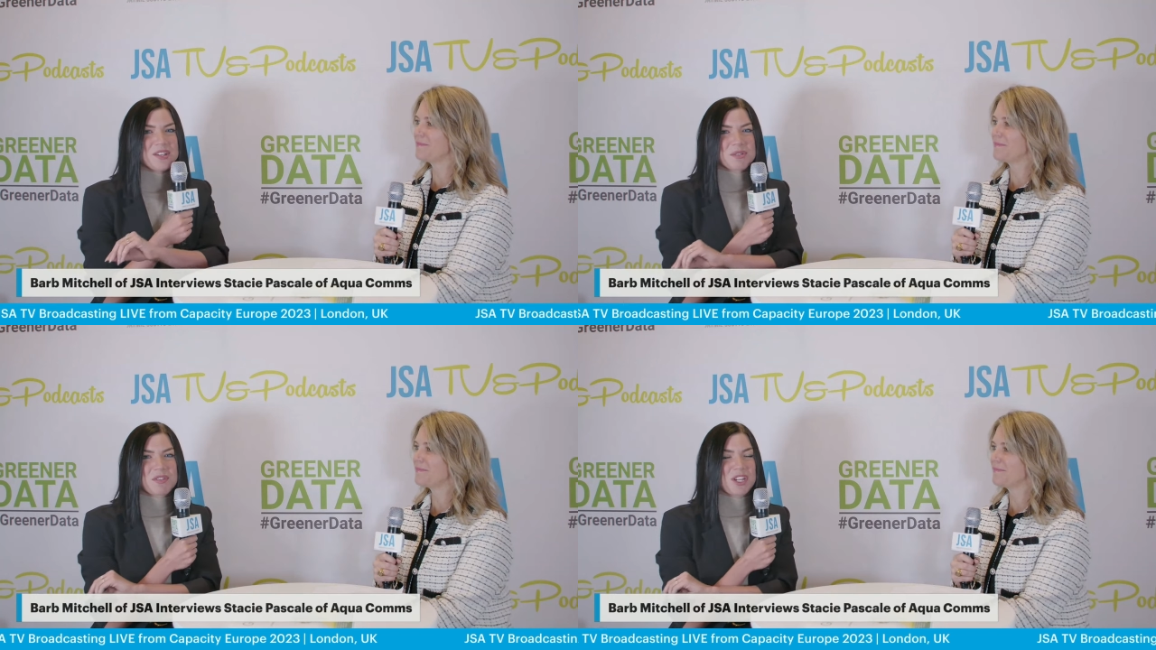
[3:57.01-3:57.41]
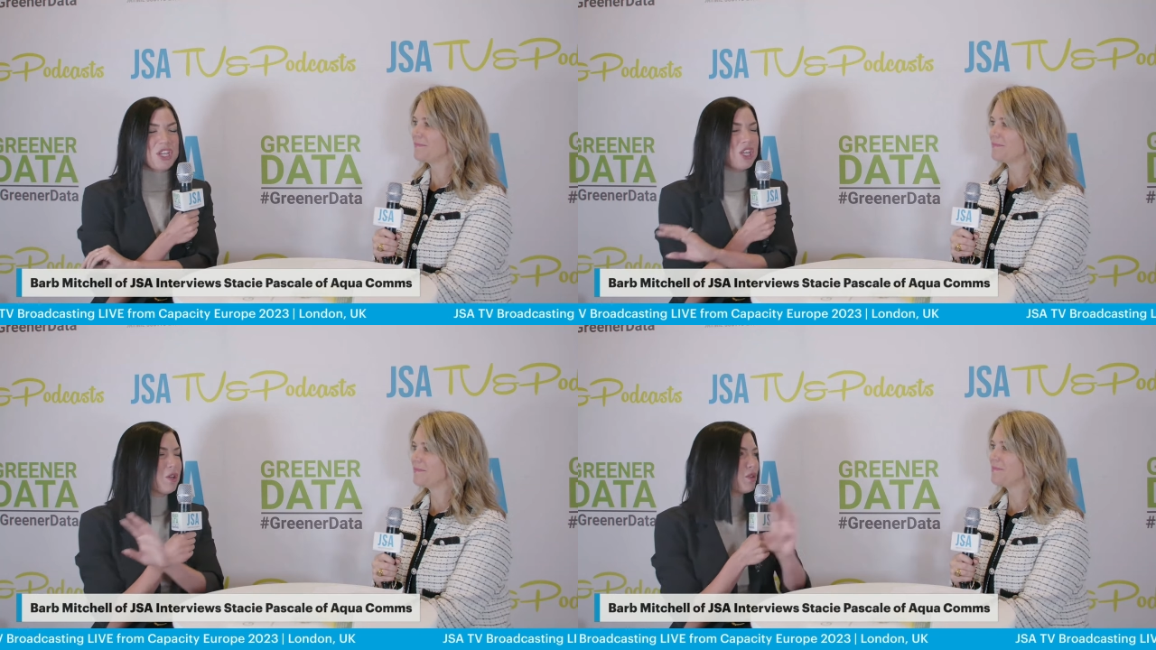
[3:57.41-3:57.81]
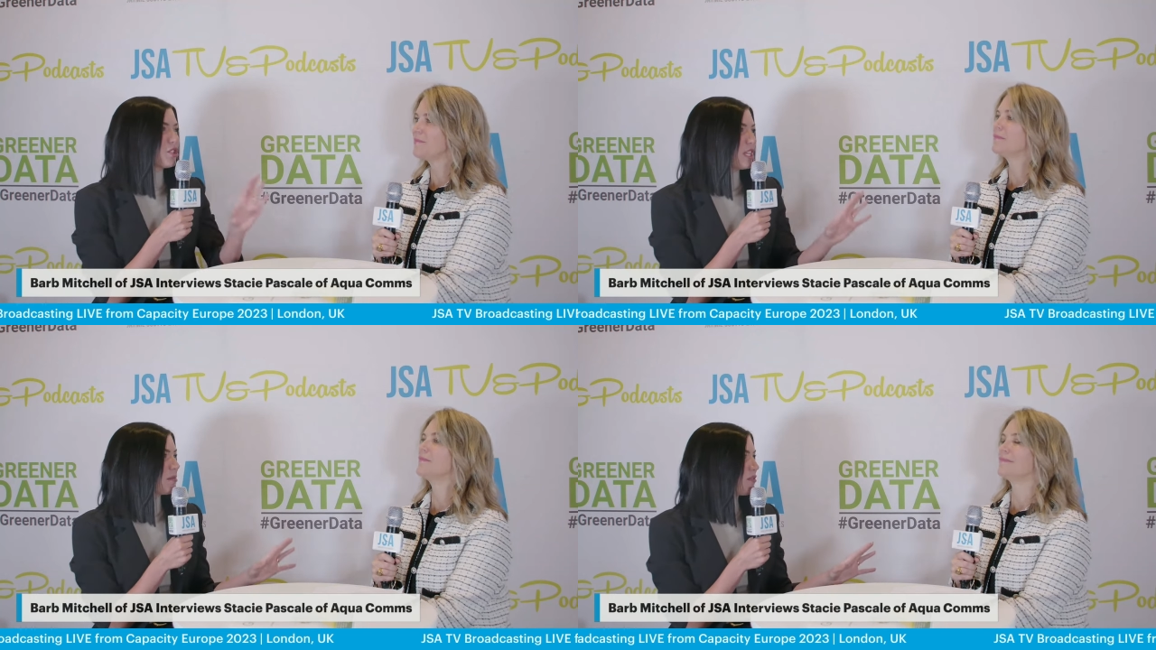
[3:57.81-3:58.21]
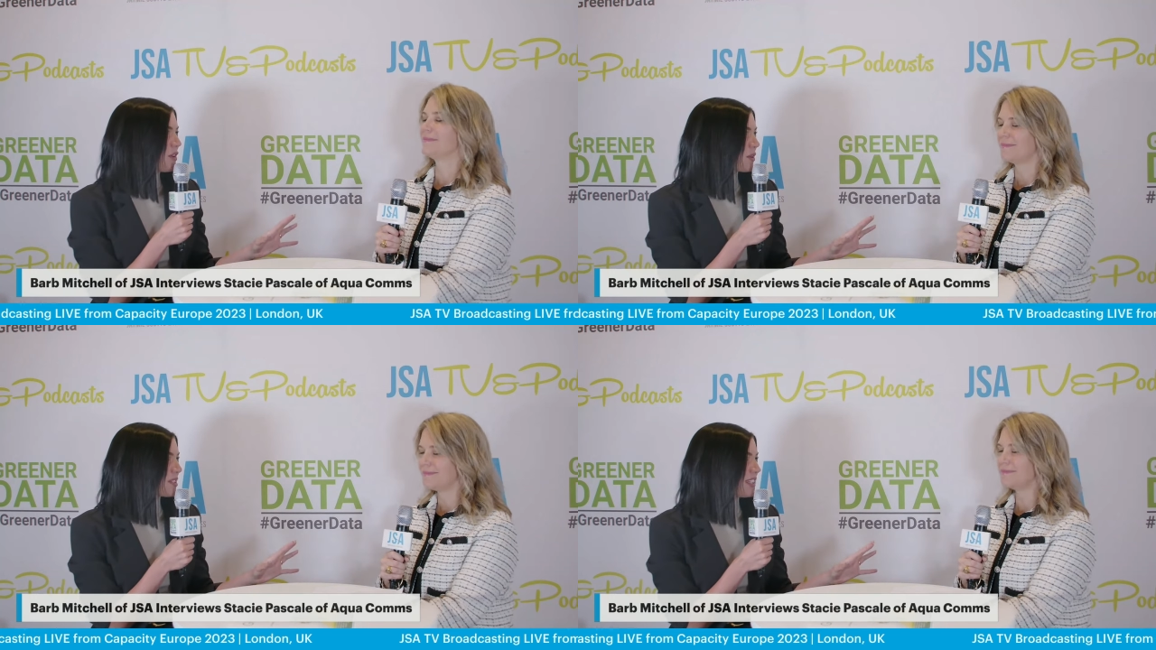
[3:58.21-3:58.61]
Speaker 1: So we've got a huge team of
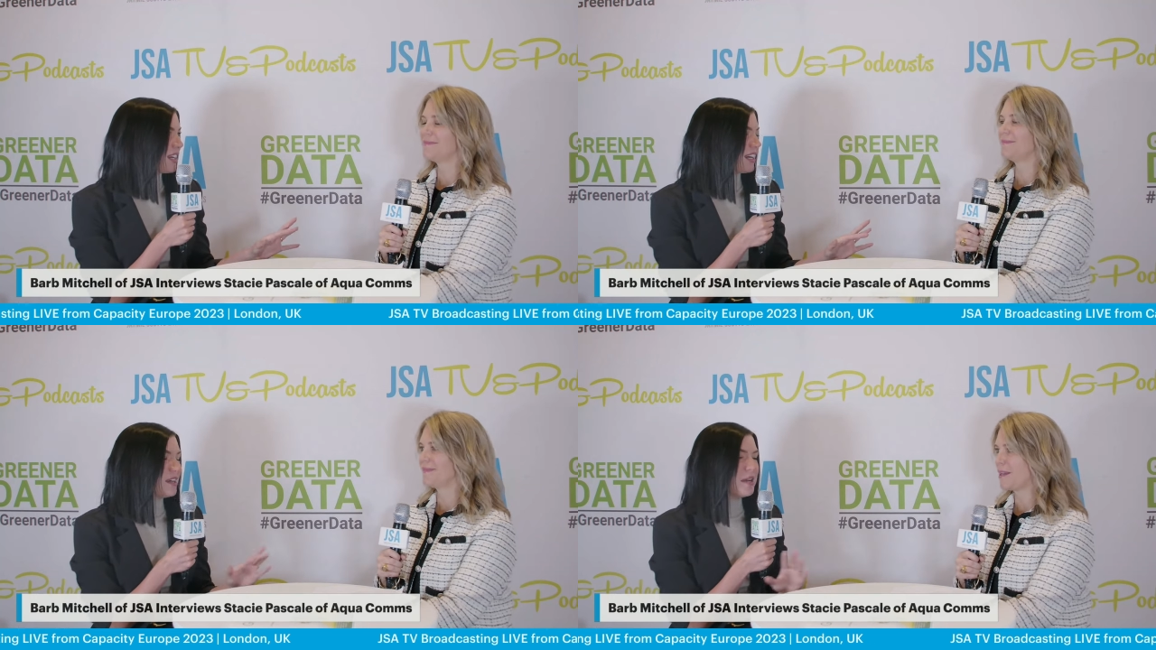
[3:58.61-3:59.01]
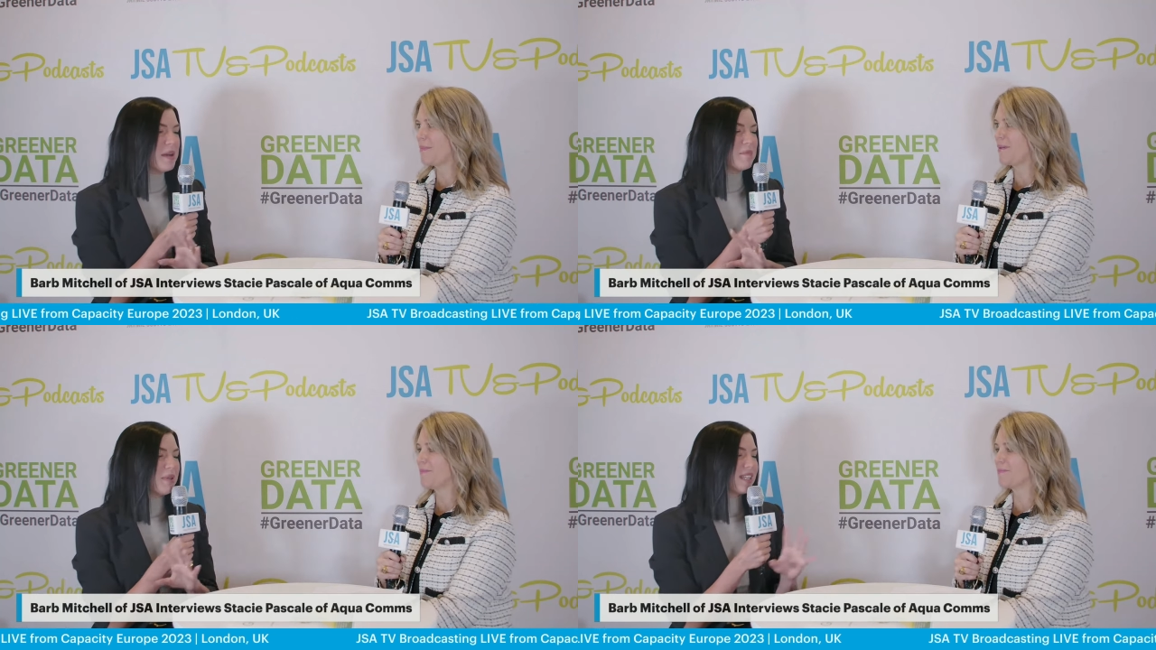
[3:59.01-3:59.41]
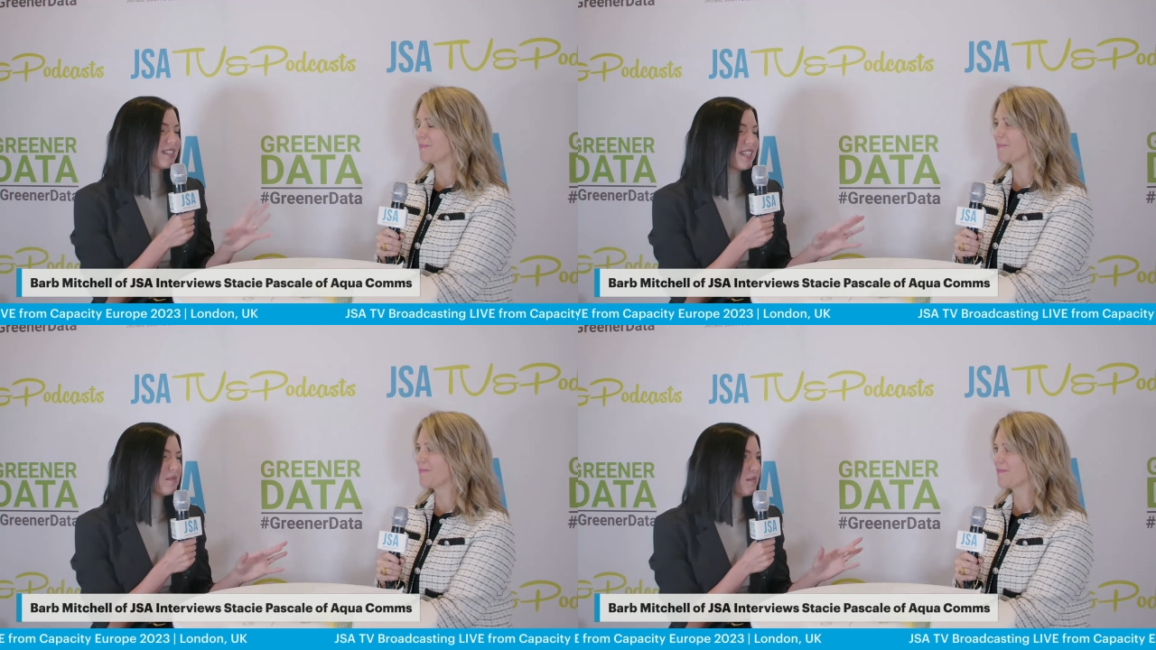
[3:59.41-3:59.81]
folks mm, here, big team